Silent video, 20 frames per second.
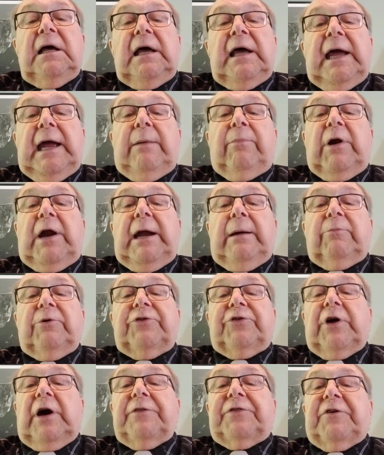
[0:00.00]
Abraham
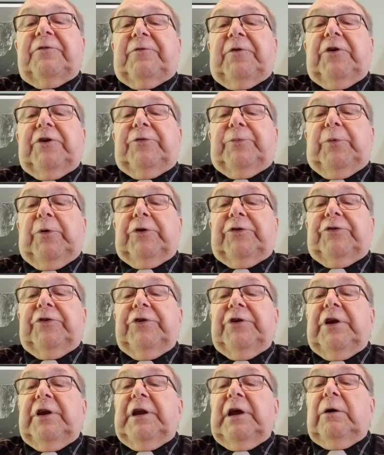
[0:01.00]
was not the first
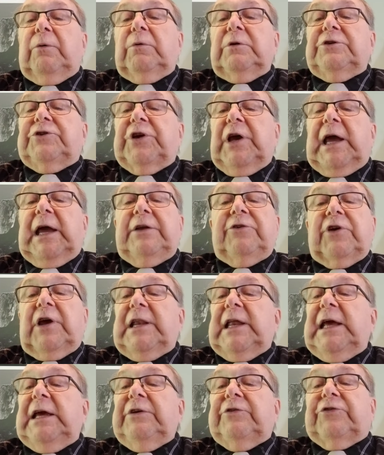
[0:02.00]
person to deal with change,
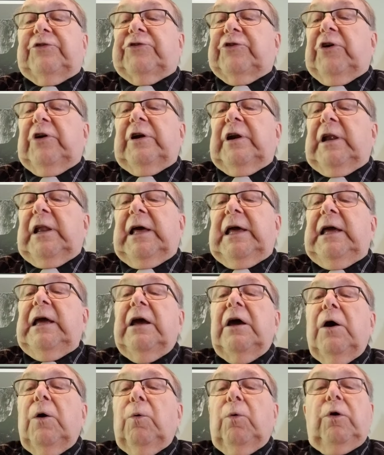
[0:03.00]
and he certainly
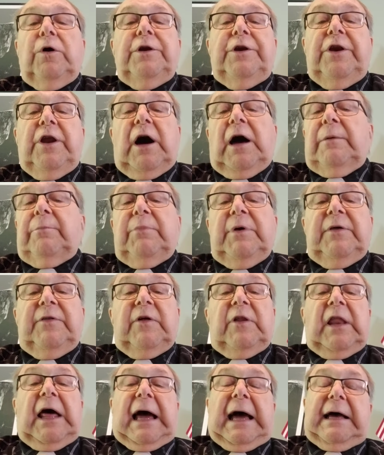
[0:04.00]
would not be
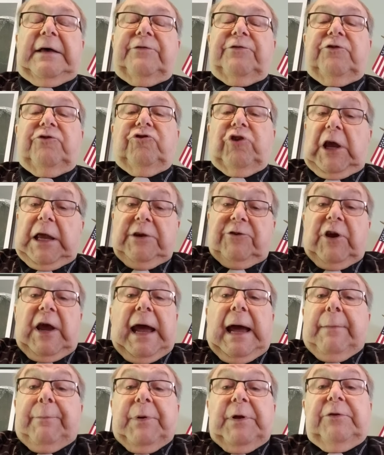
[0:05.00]
the last. Change
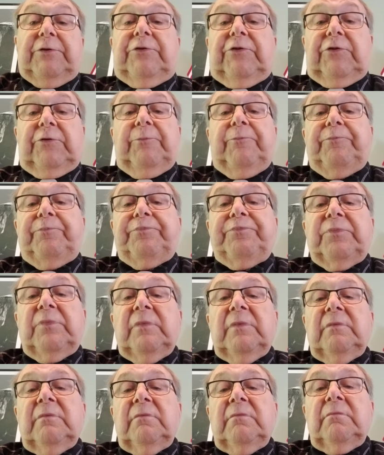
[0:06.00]
happens.
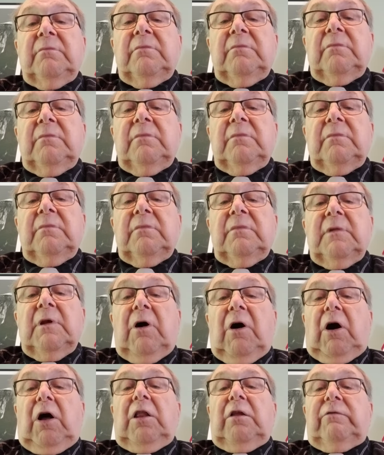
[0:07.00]

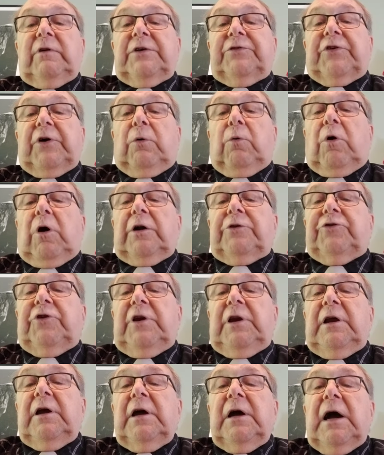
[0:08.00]
All of us are
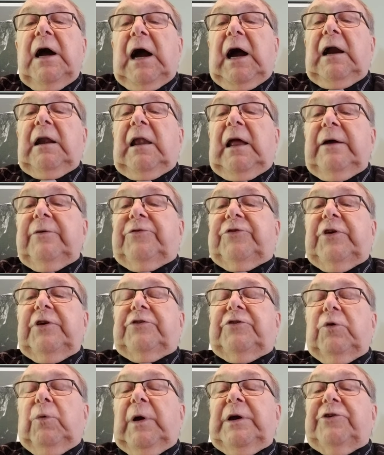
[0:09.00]
watching our life
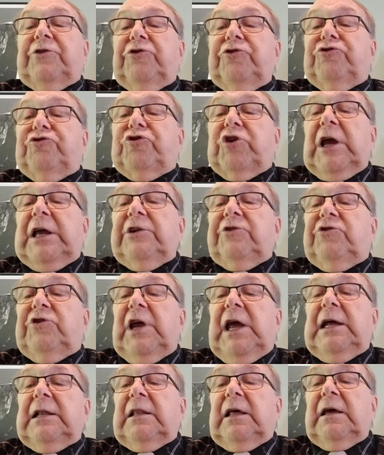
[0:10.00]
situations change
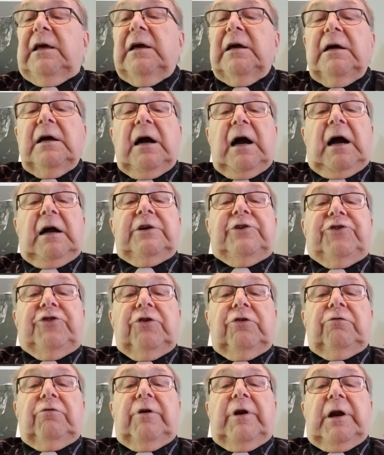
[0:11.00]
daily. Our
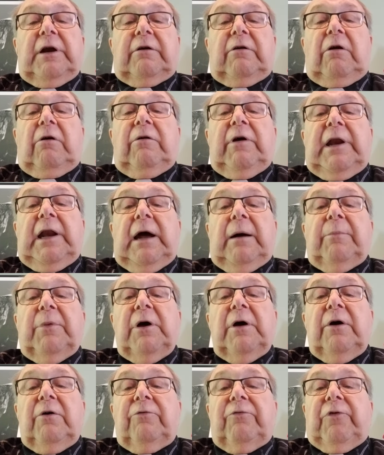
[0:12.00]
children are growing up.
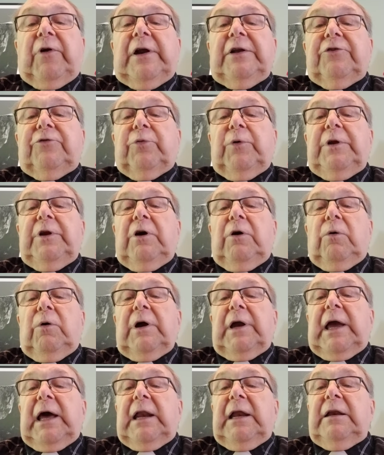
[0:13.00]
Friends we know are
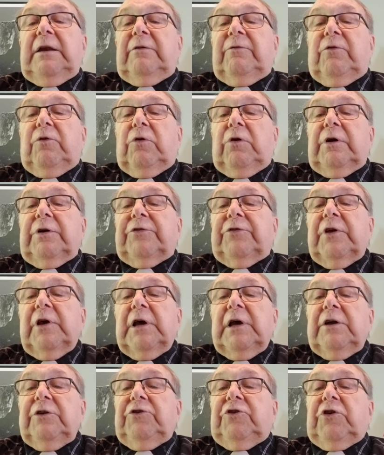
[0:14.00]
getting divorced.
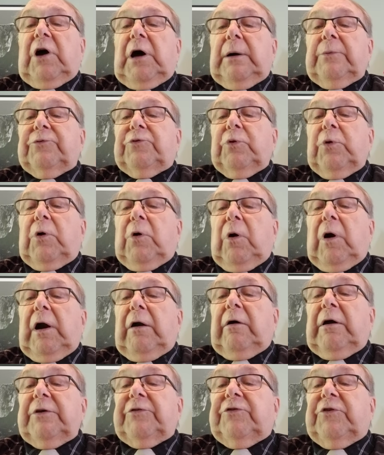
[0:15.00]
Jobs
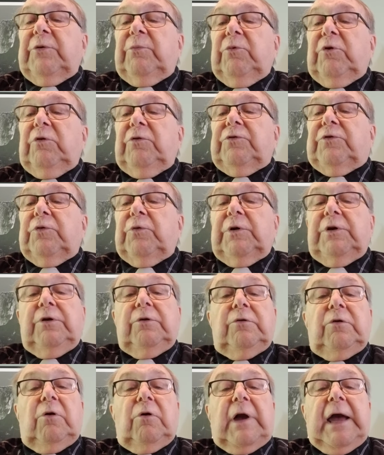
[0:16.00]
require us to move to a
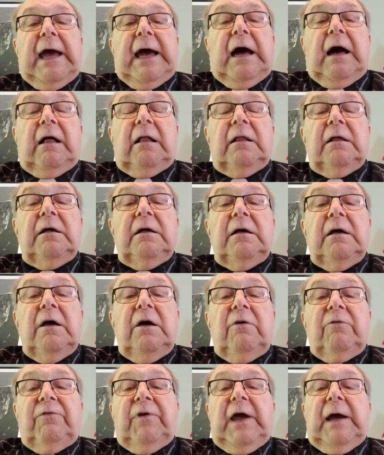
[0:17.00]
new locale.
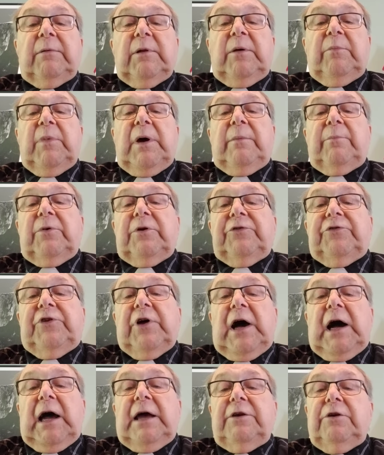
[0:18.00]
Family members
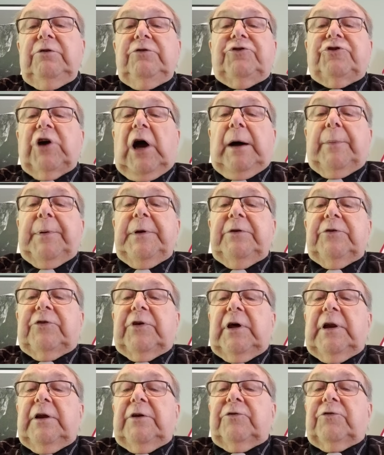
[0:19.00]
die. New shopping
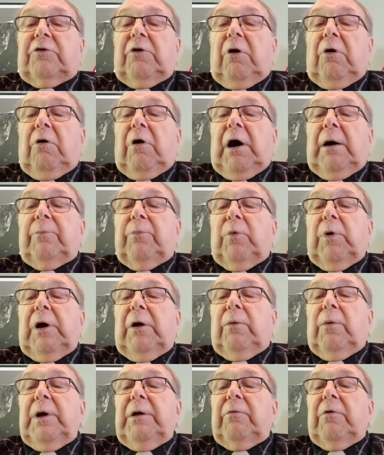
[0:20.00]
centers grow up
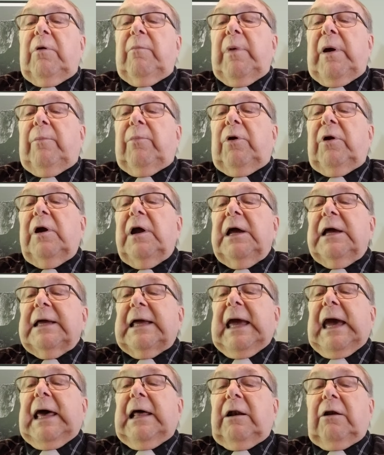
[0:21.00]
where we remember
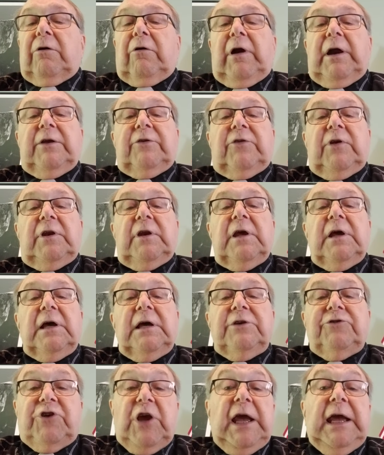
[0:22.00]
cattle grazing.
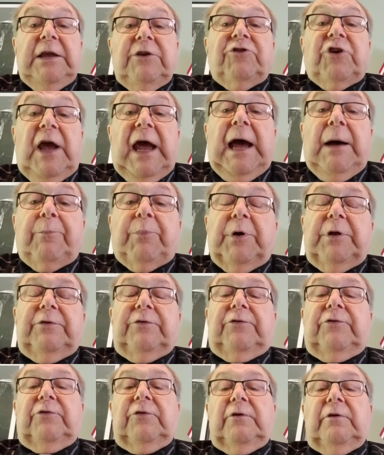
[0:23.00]
Change
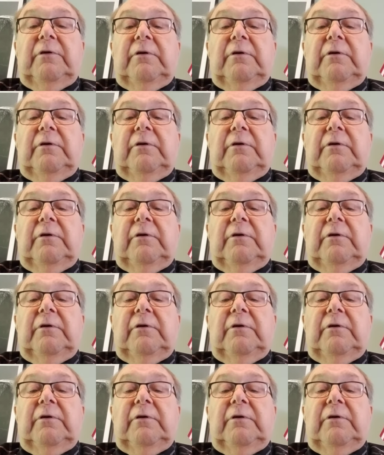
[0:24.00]
happens.